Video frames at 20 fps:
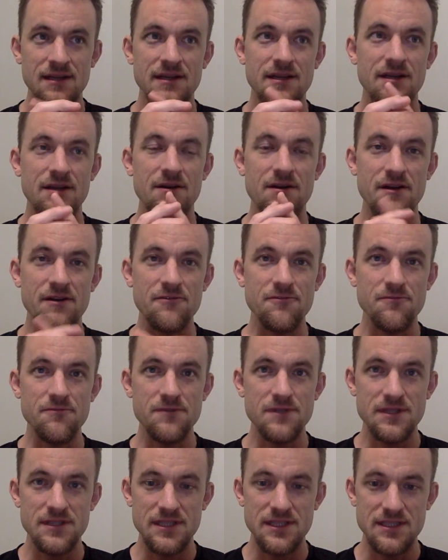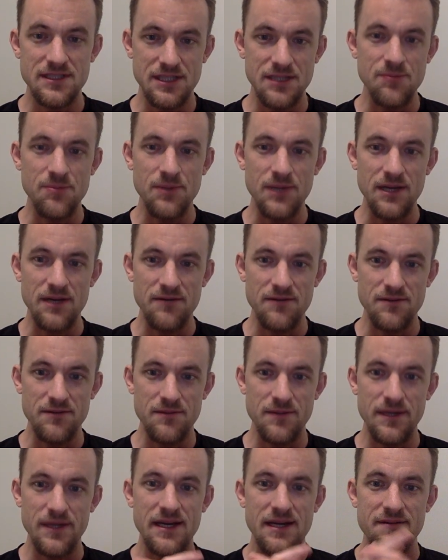at a really deep level
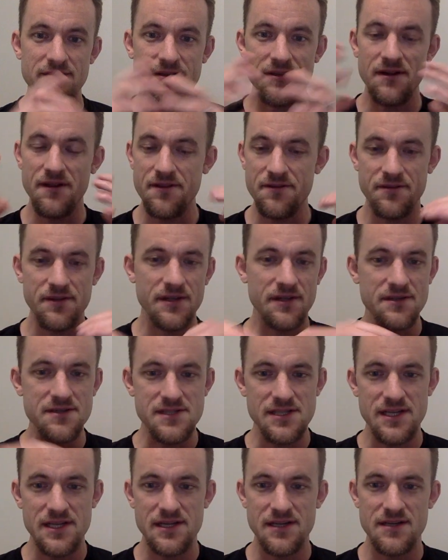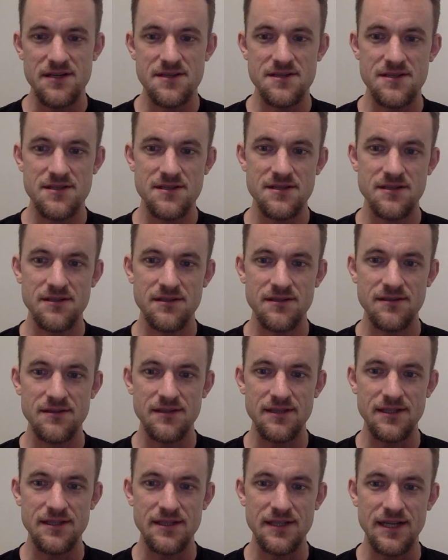by having all 3 of those layers
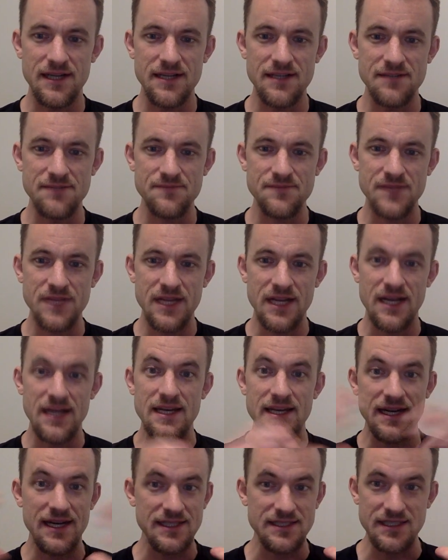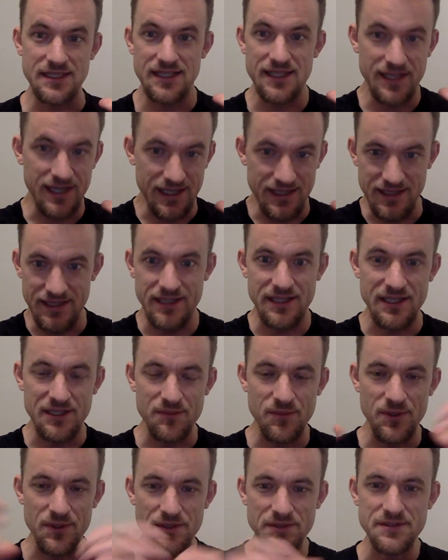again connected like a lightning
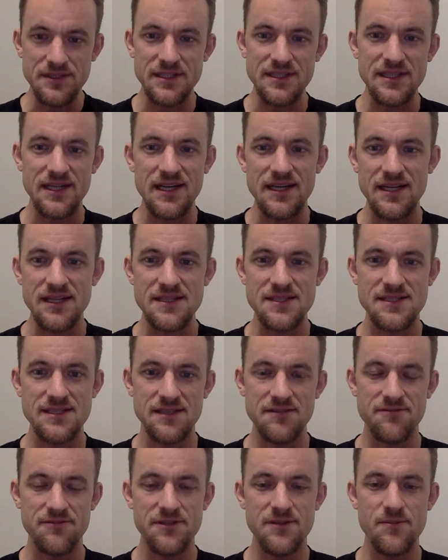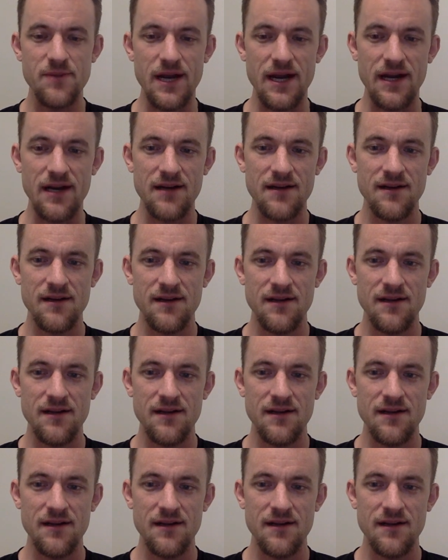bolt in that instant feedback.